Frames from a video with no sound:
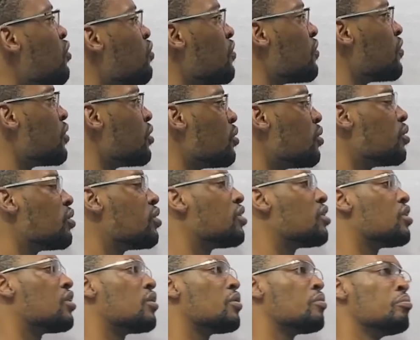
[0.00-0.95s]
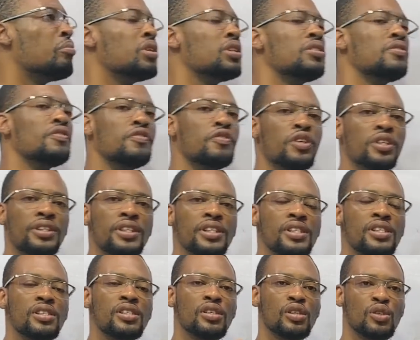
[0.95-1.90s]
will flow, but the voltage
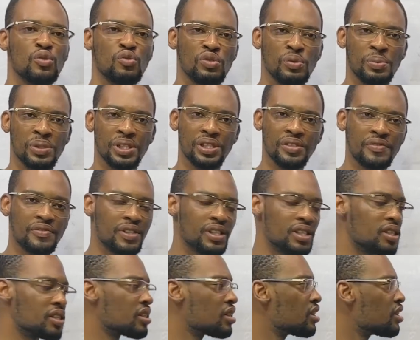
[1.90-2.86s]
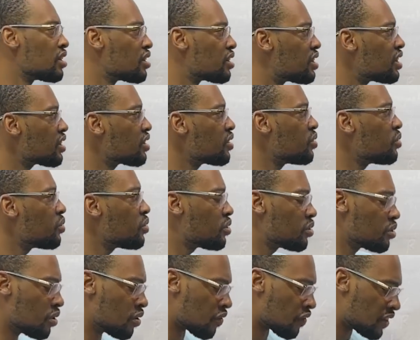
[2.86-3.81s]
will be different. Take note
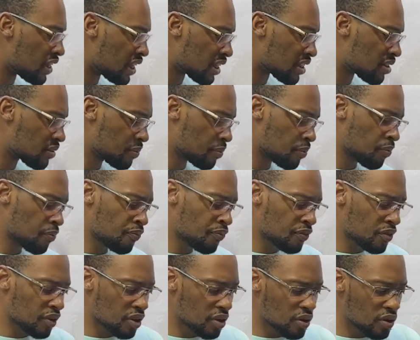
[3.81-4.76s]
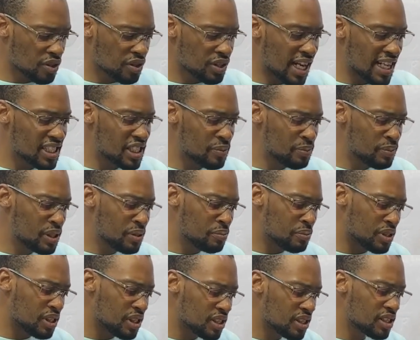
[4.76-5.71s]
of that. That simply
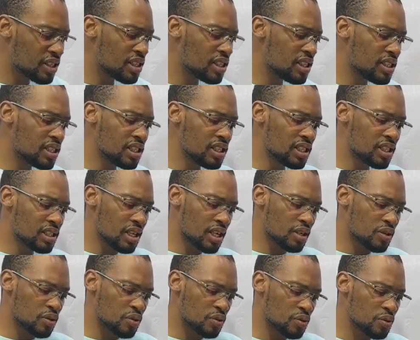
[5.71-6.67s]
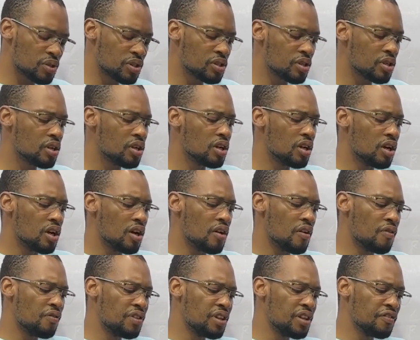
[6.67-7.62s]
means in this circuit,
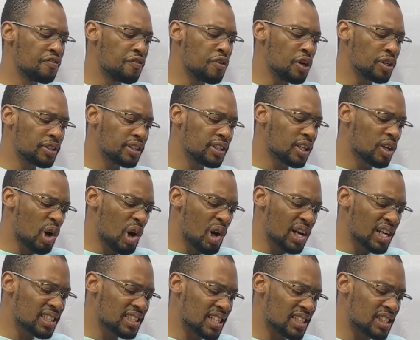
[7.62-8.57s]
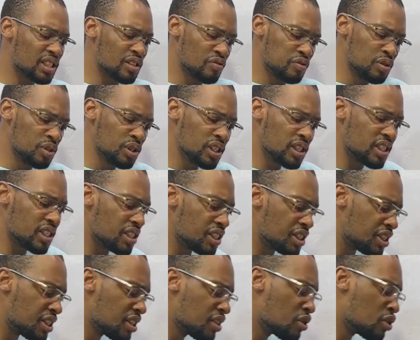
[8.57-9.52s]
the current that is flowing in the
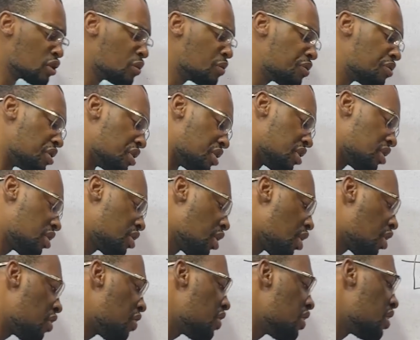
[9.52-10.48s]
3 ohms resistor